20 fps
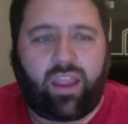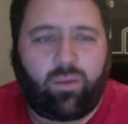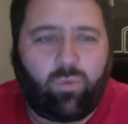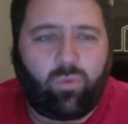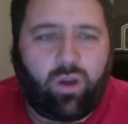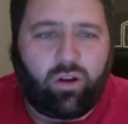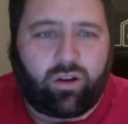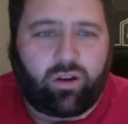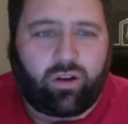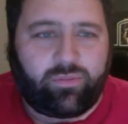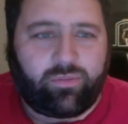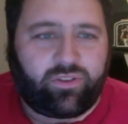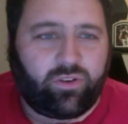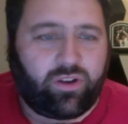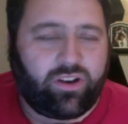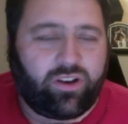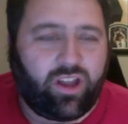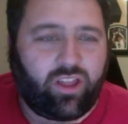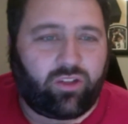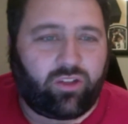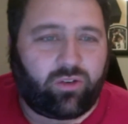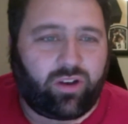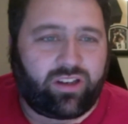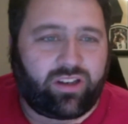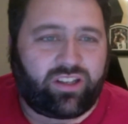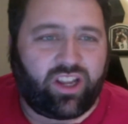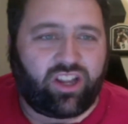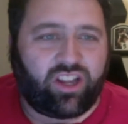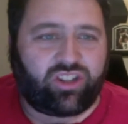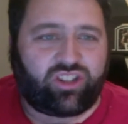Welcome to another
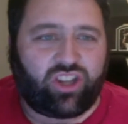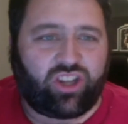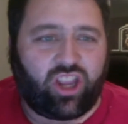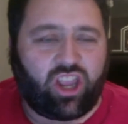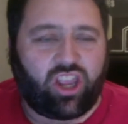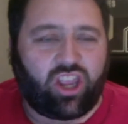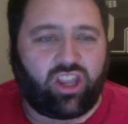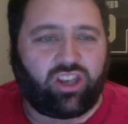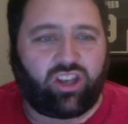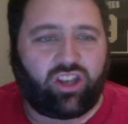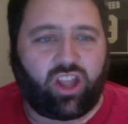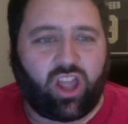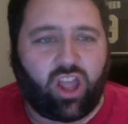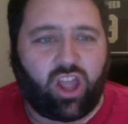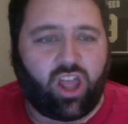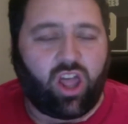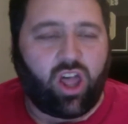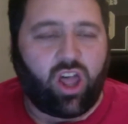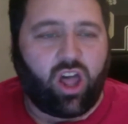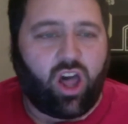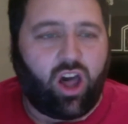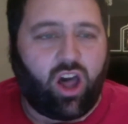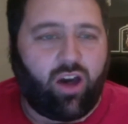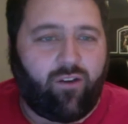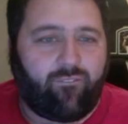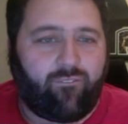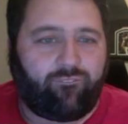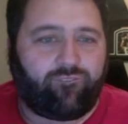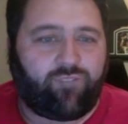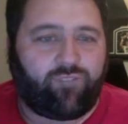edition
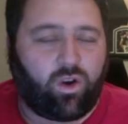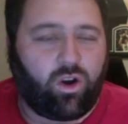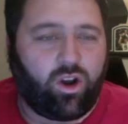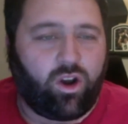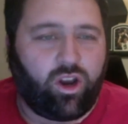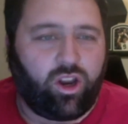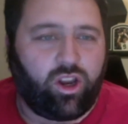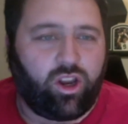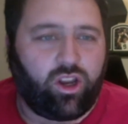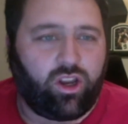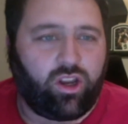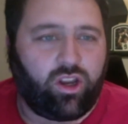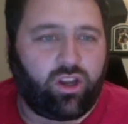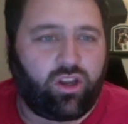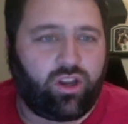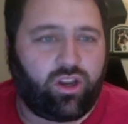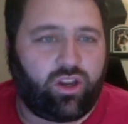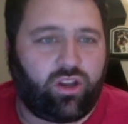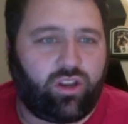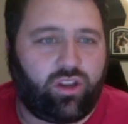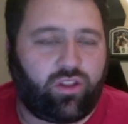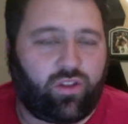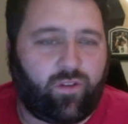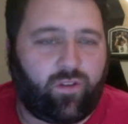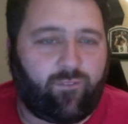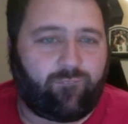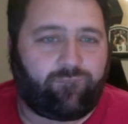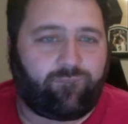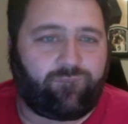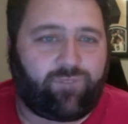of Free
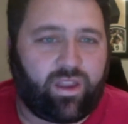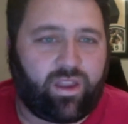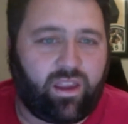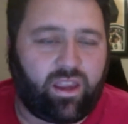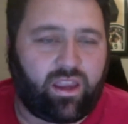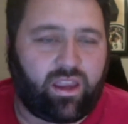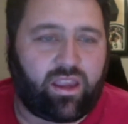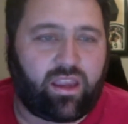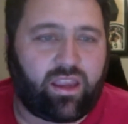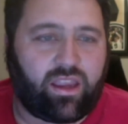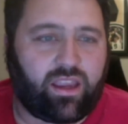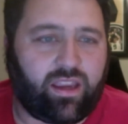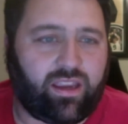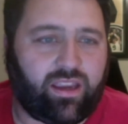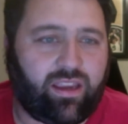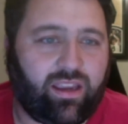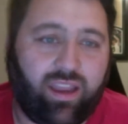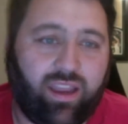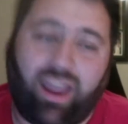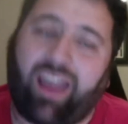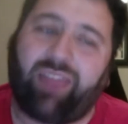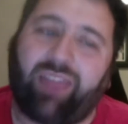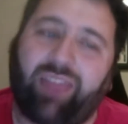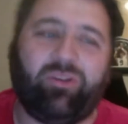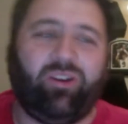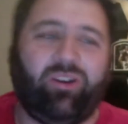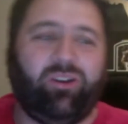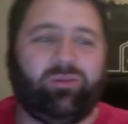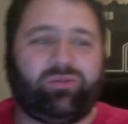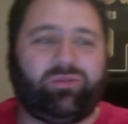the Fig. I am your
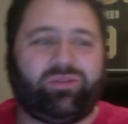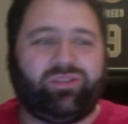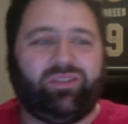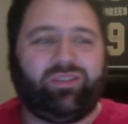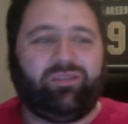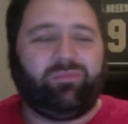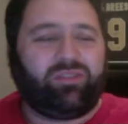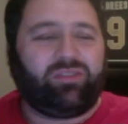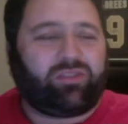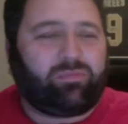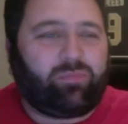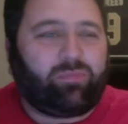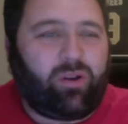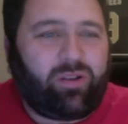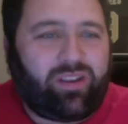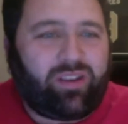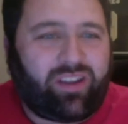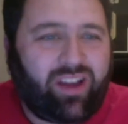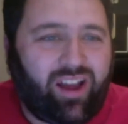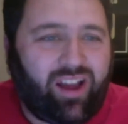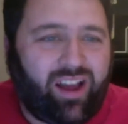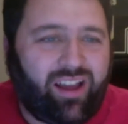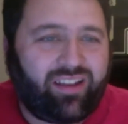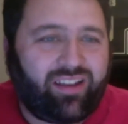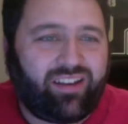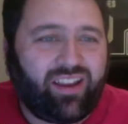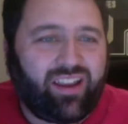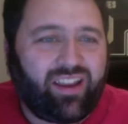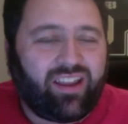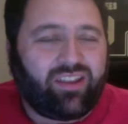host, Mr. Boney Khan,
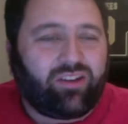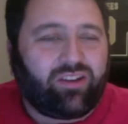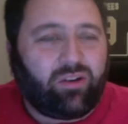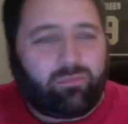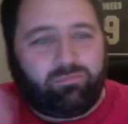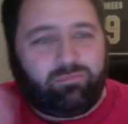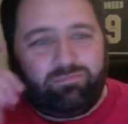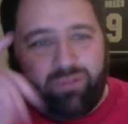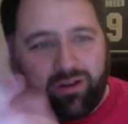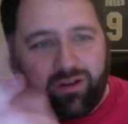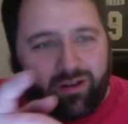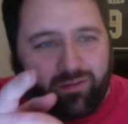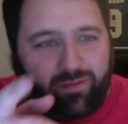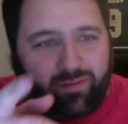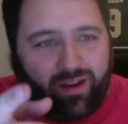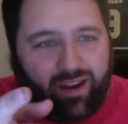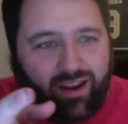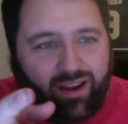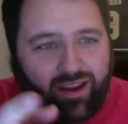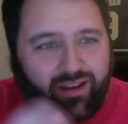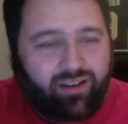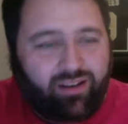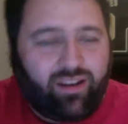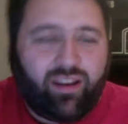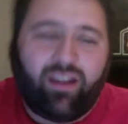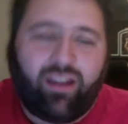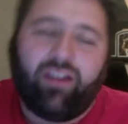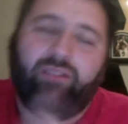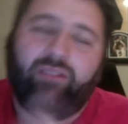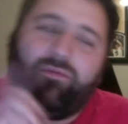your Booker Man,
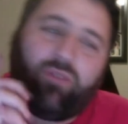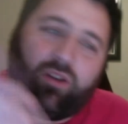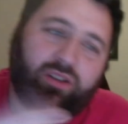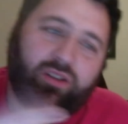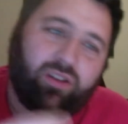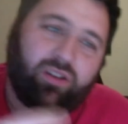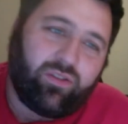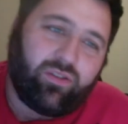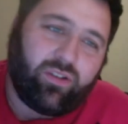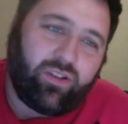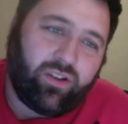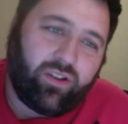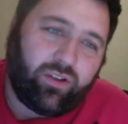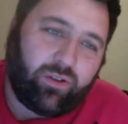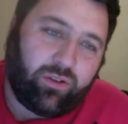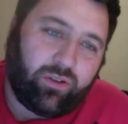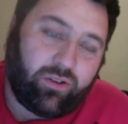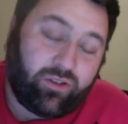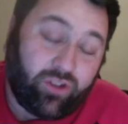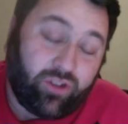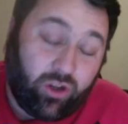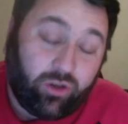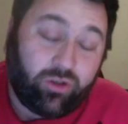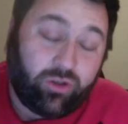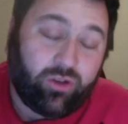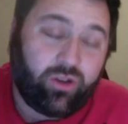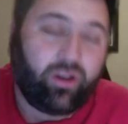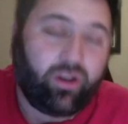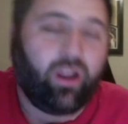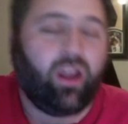voice of your
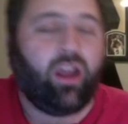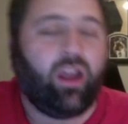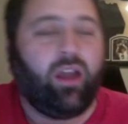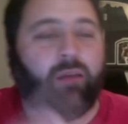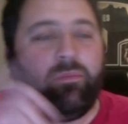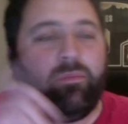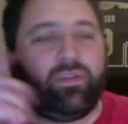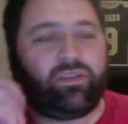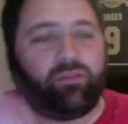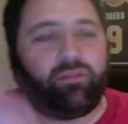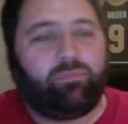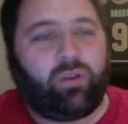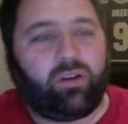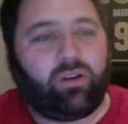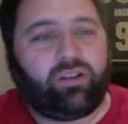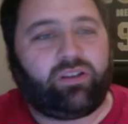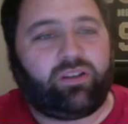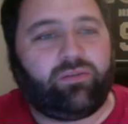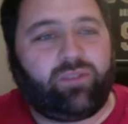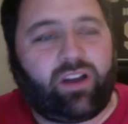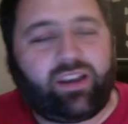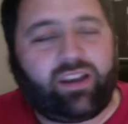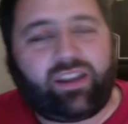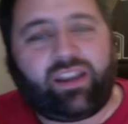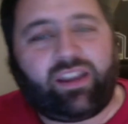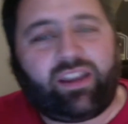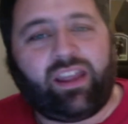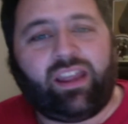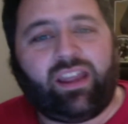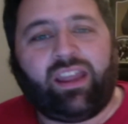adulthood, Mr. Boney
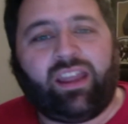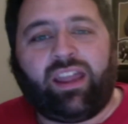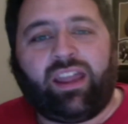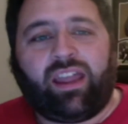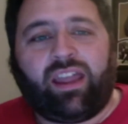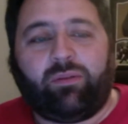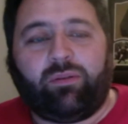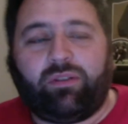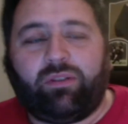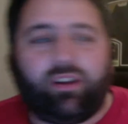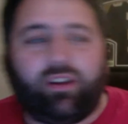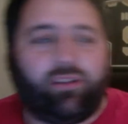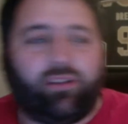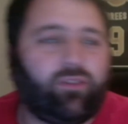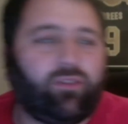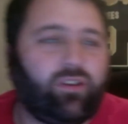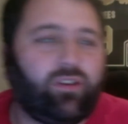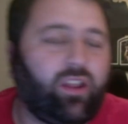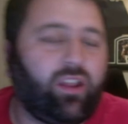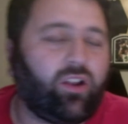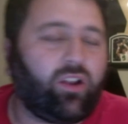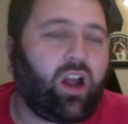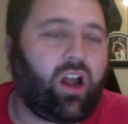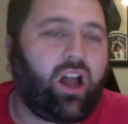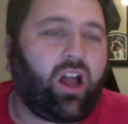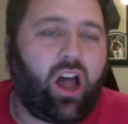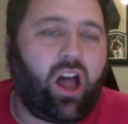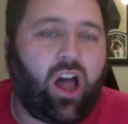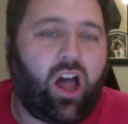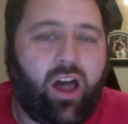Shivani, and we're here for another
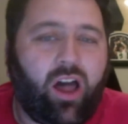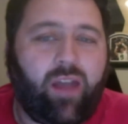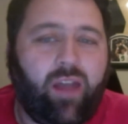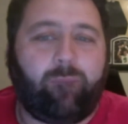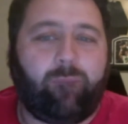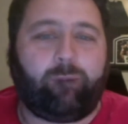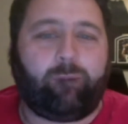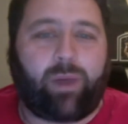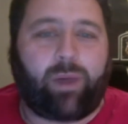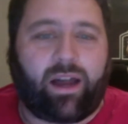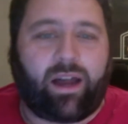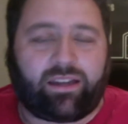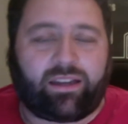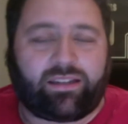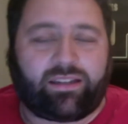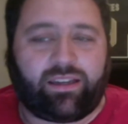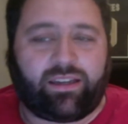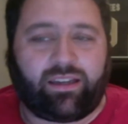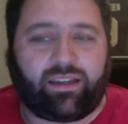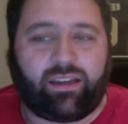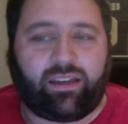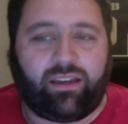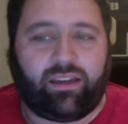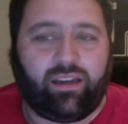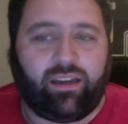unboxing.